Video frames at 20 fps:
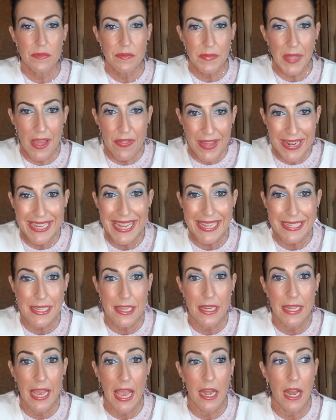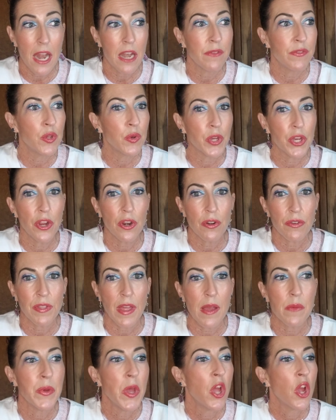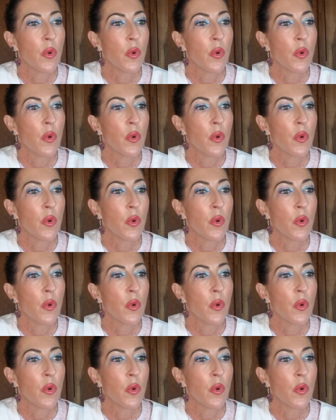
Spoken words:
and then test it again. And if you cured them,